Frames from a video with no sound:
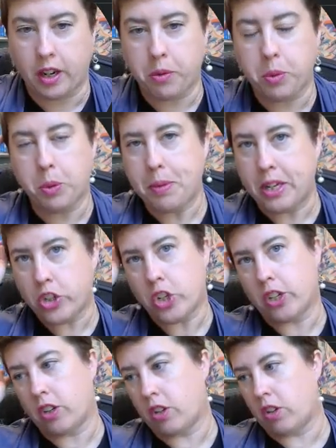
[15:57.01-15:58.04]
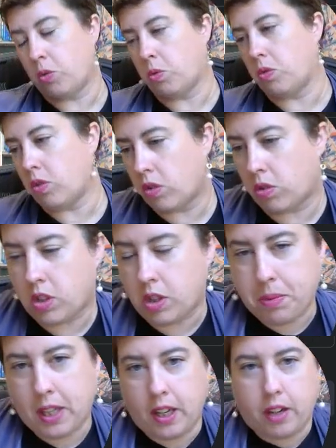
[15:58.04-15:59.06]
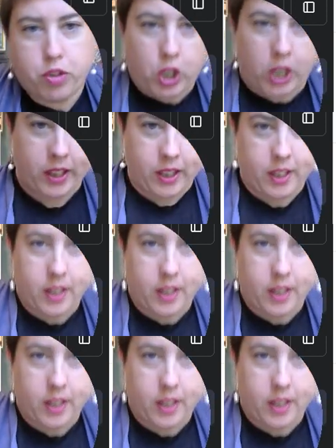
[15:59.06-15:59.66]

I will mention something I've tried that